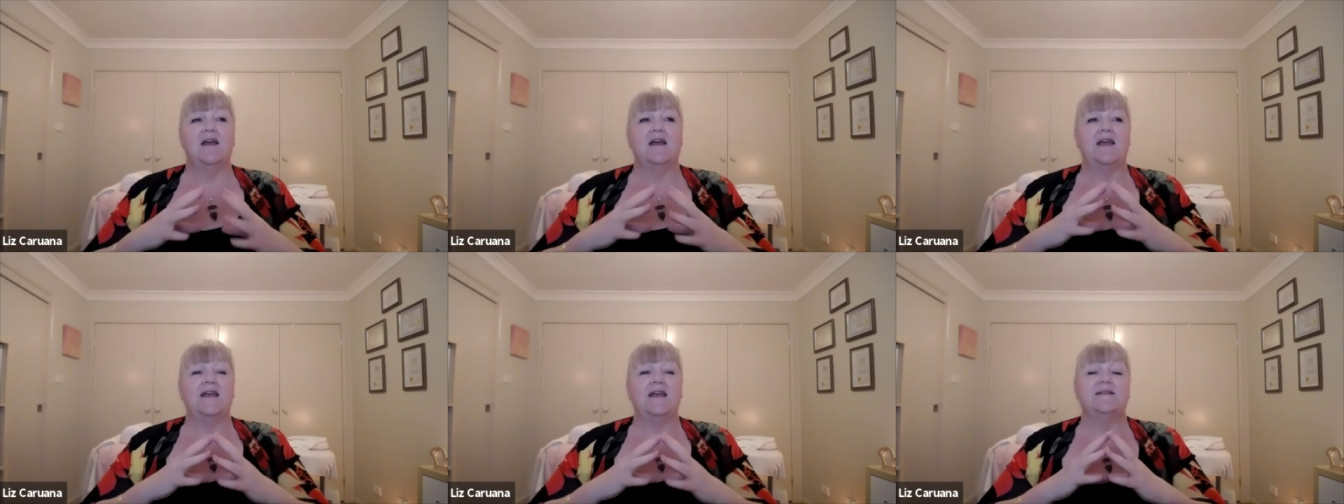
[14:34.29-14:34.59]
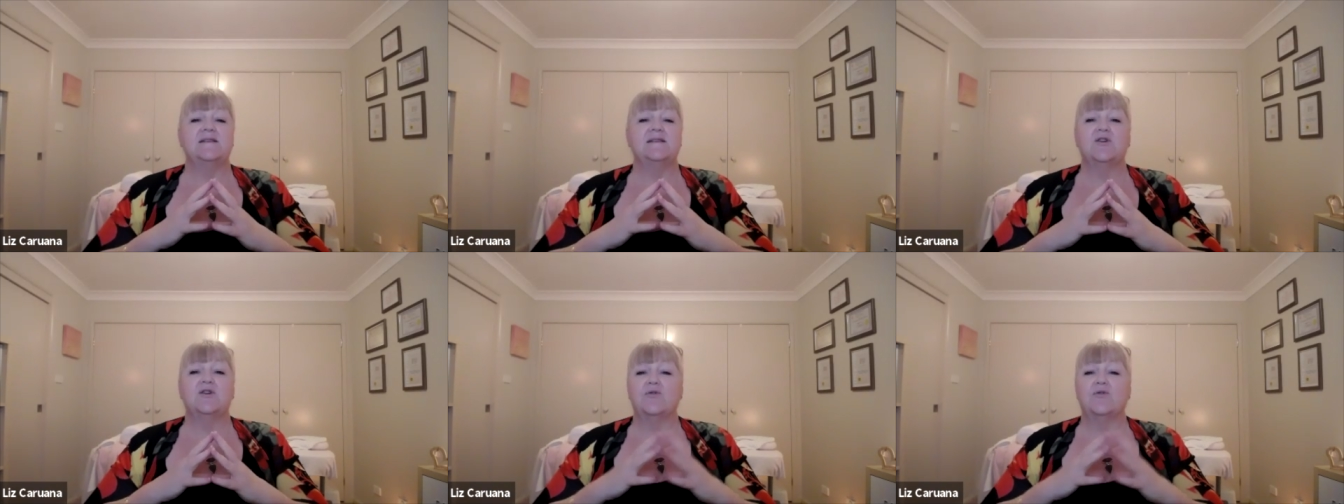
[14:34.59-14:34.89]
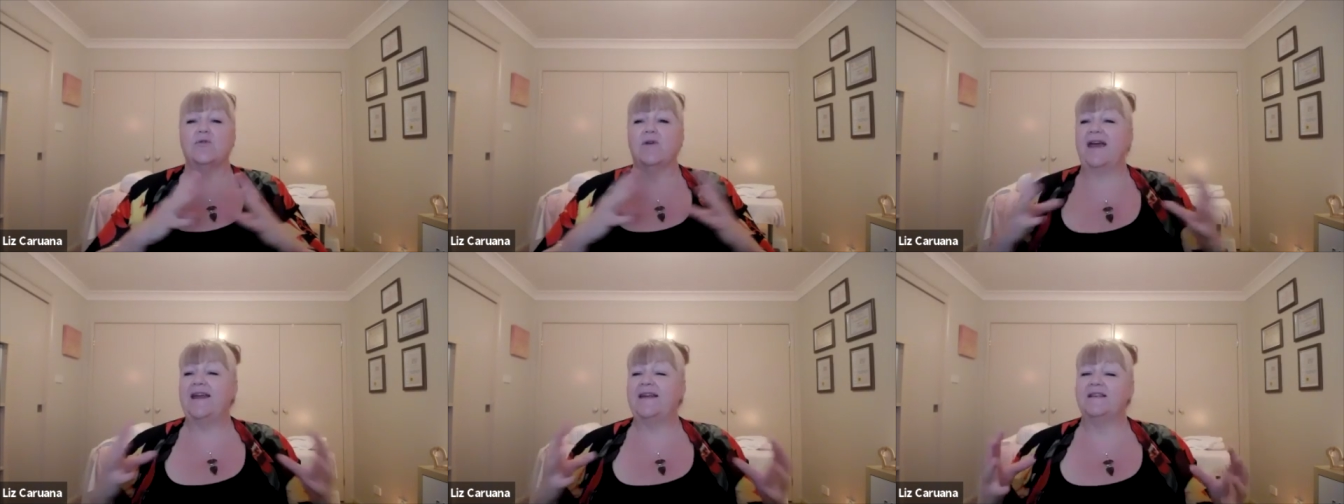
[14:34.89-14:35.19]
It's
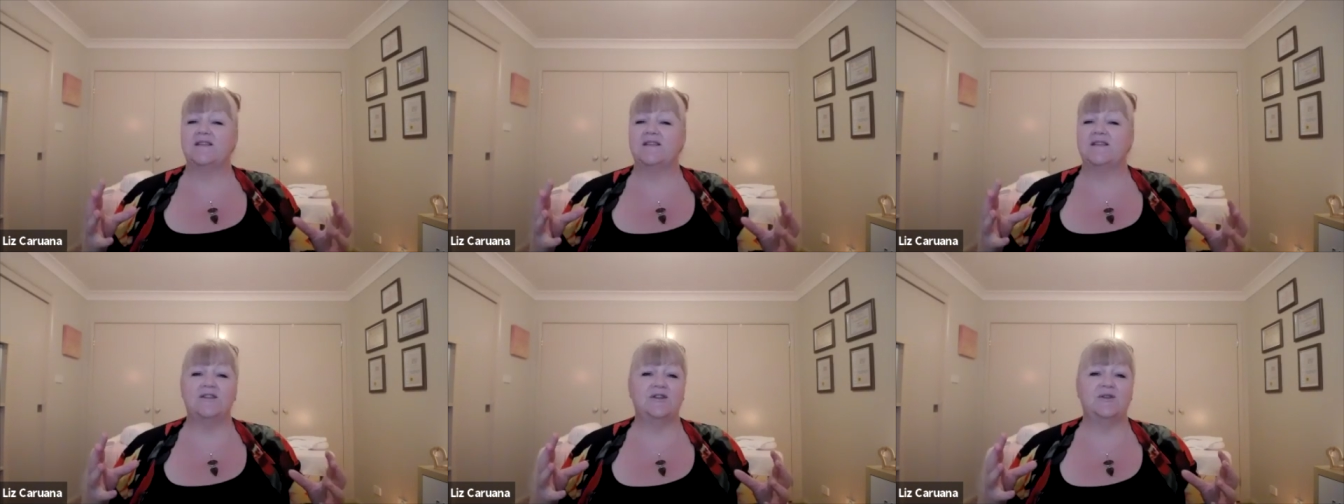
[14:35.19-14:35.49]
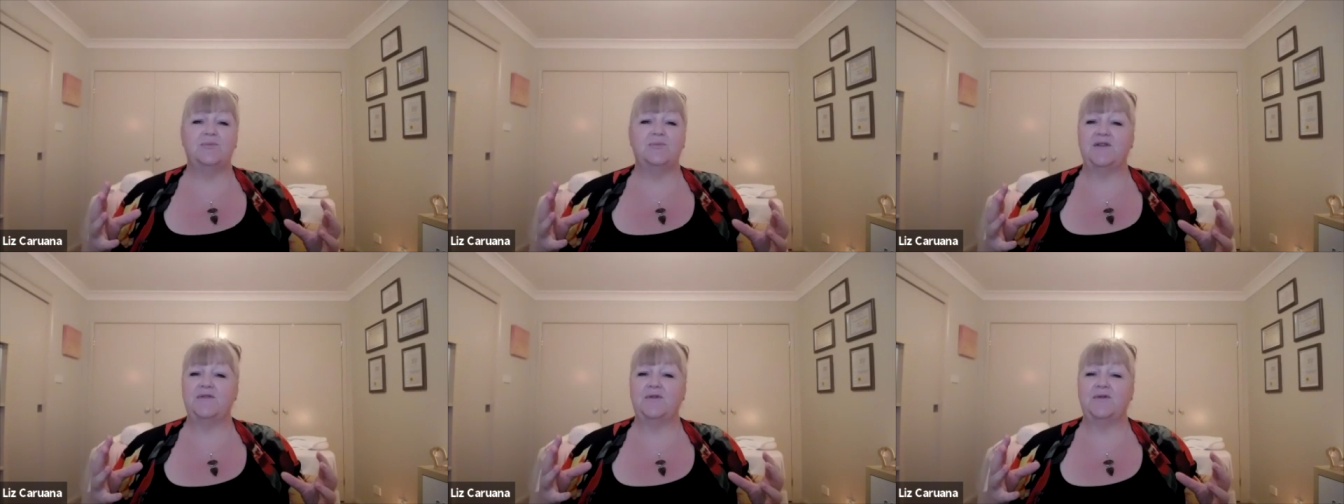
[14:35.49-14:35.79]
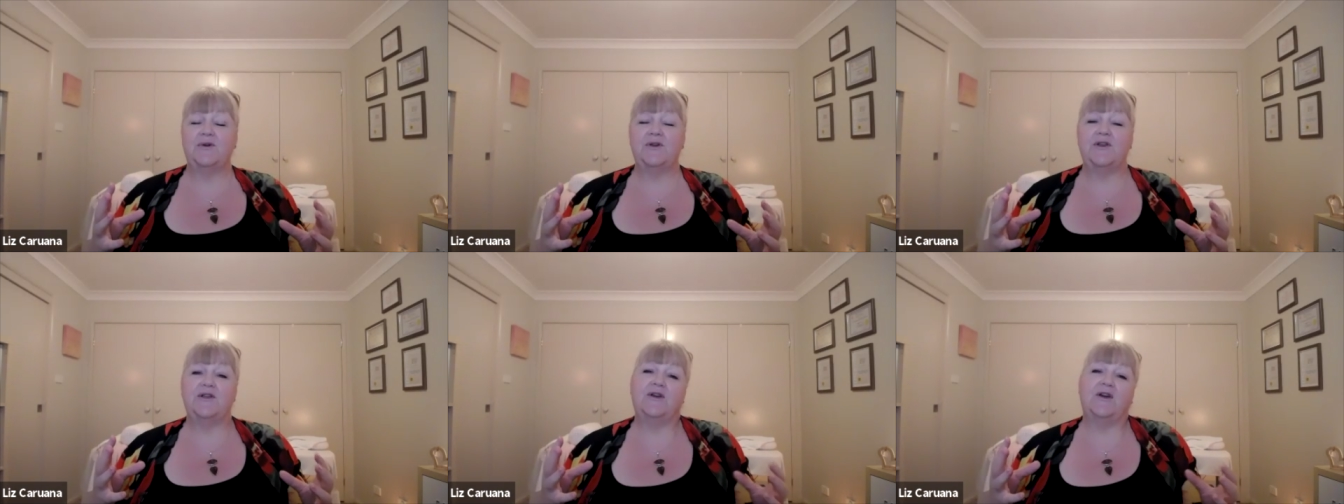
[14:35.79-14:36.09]
great to do
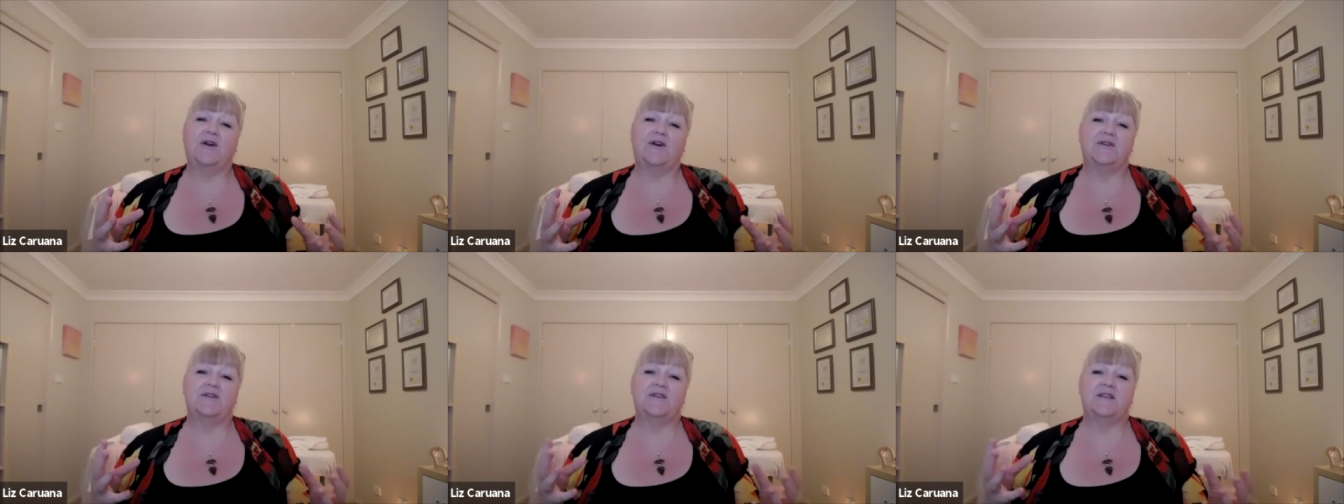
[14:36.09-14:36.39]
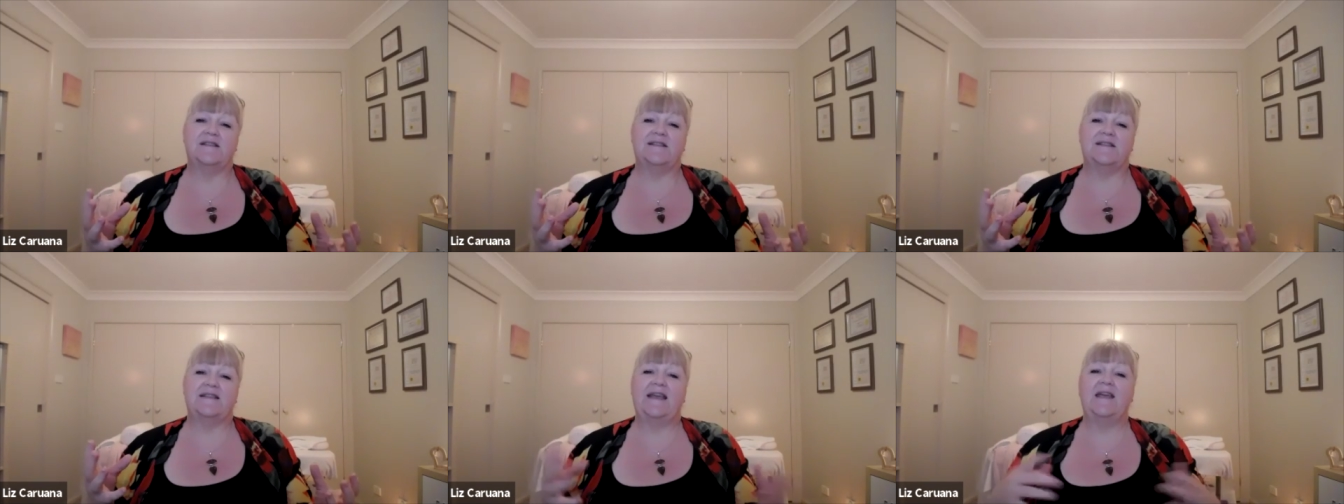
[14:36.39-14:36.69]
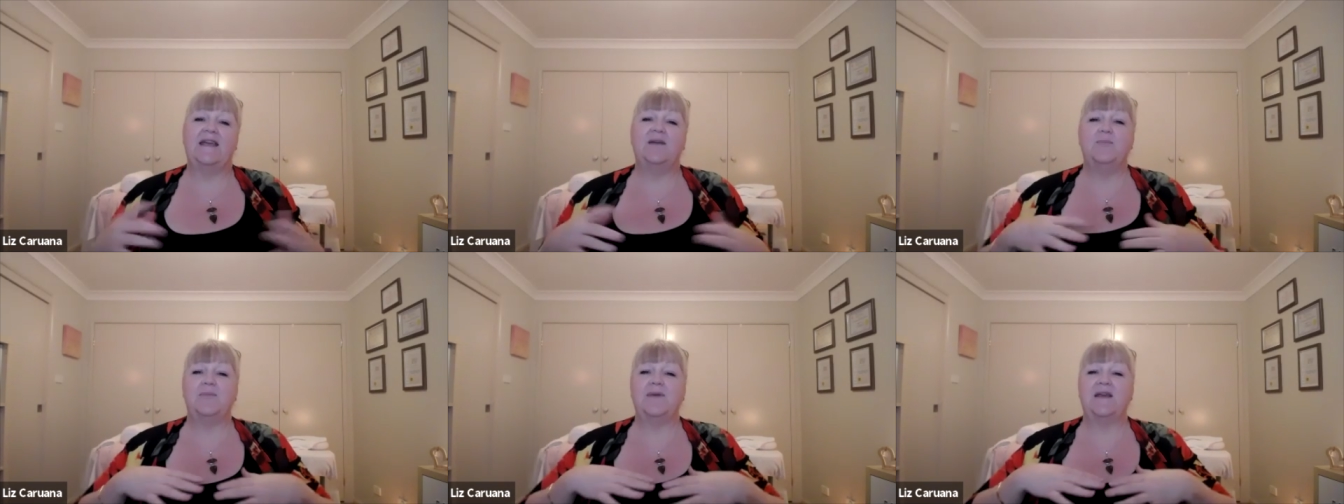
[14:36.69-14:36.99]
before you go to
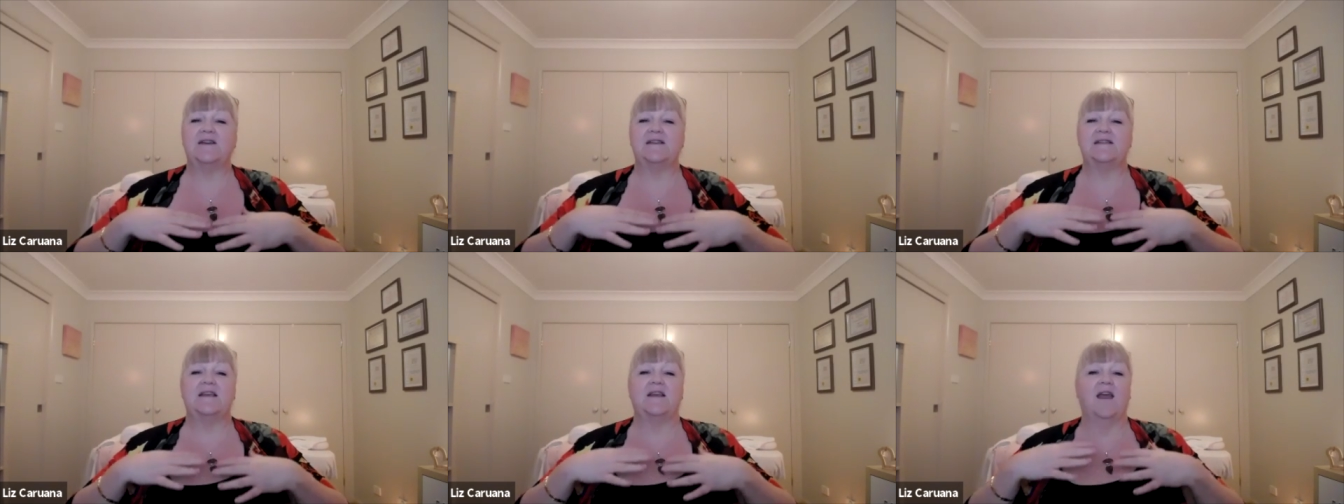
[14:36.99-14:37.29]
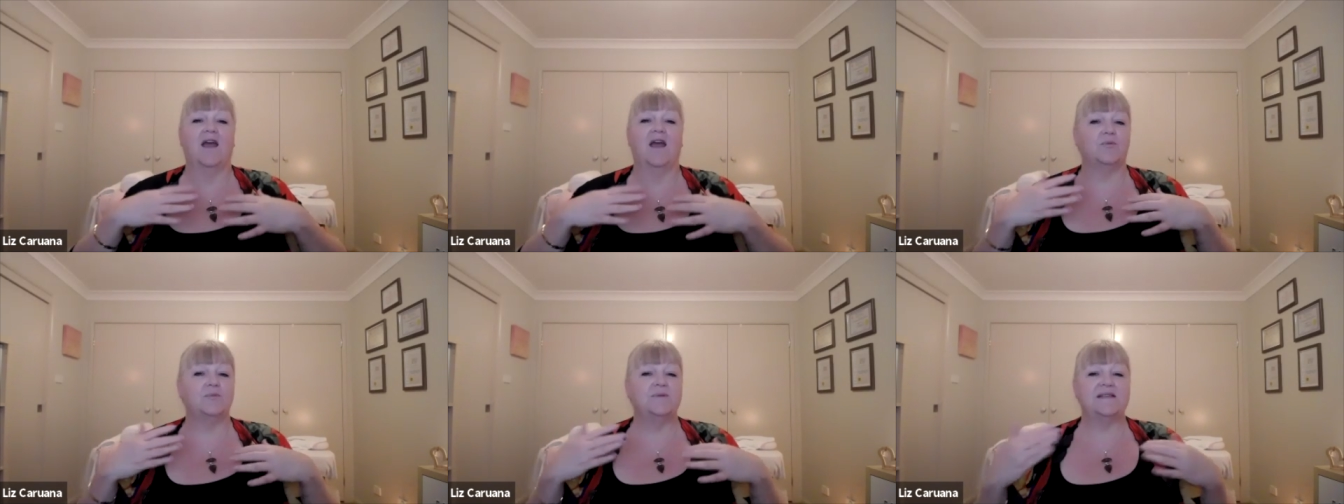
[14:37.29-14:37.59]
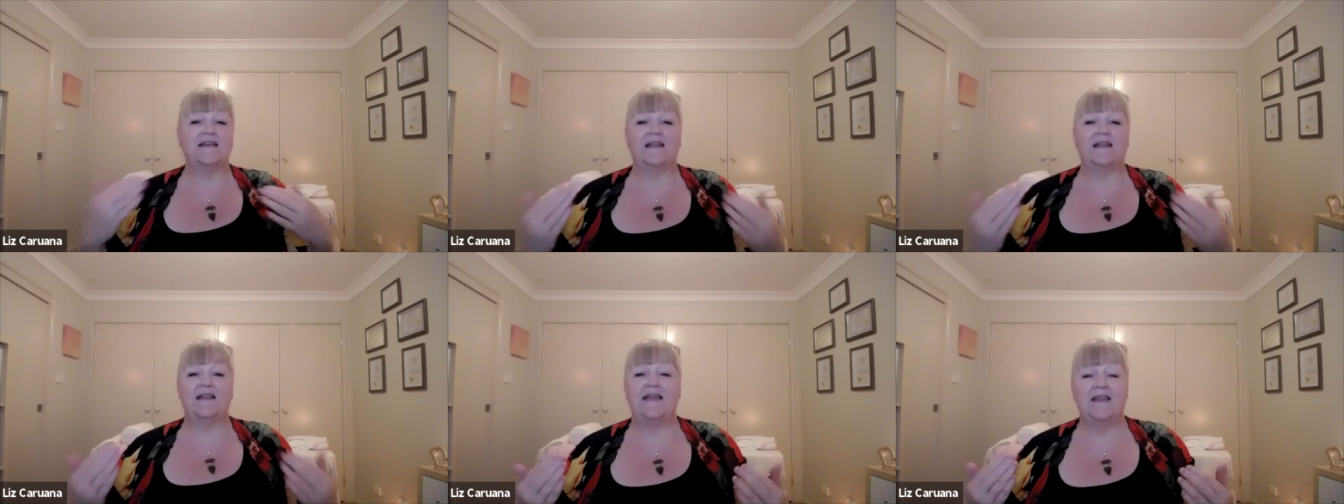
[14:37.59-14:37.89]
sleep because it
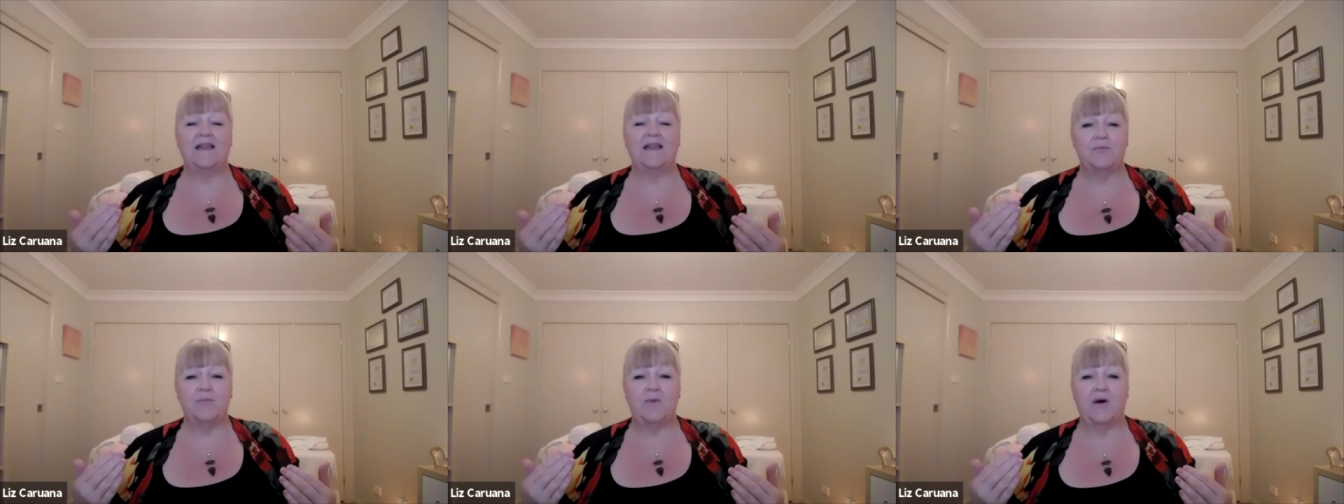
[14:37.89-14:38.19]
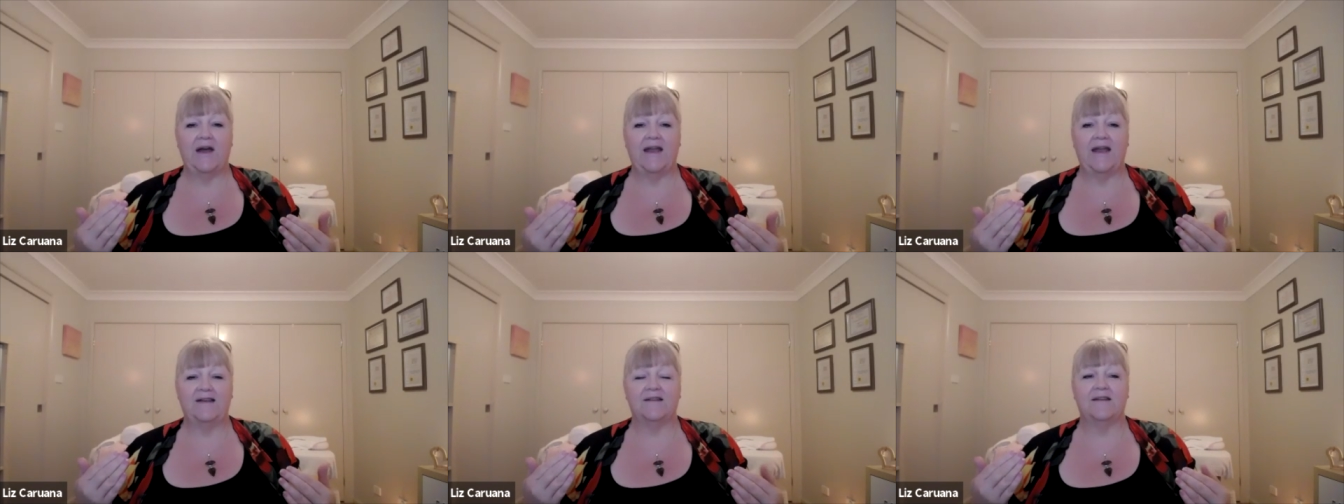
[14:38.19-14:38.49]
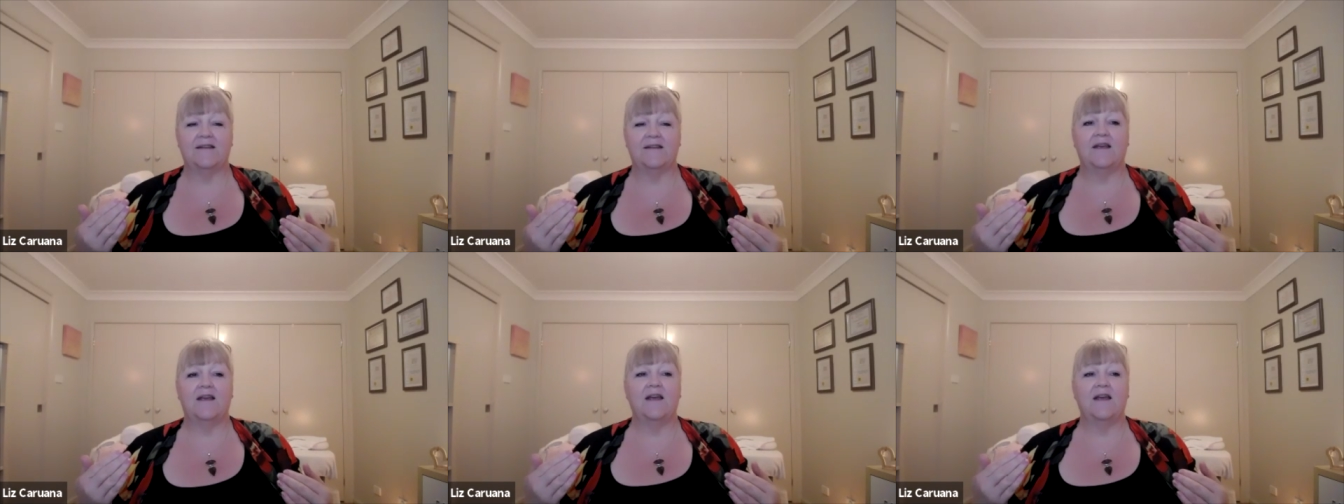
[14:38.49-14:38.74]
helps clear the mind.